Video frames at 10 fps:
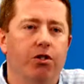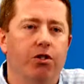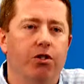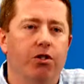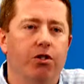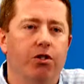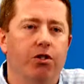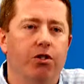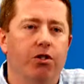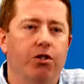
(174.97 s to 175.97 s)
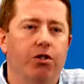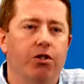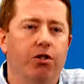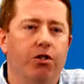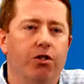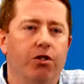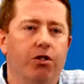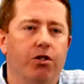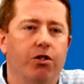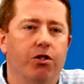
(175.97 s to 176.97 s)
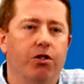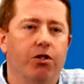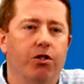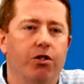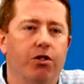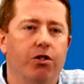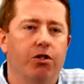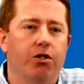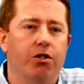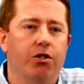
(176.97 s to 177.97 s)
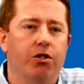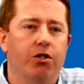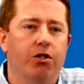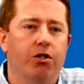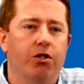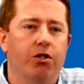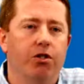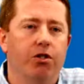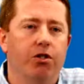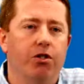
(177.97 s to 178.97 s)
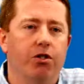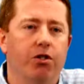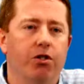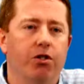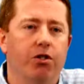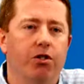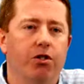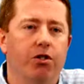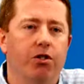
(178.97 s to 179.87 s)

[no speech]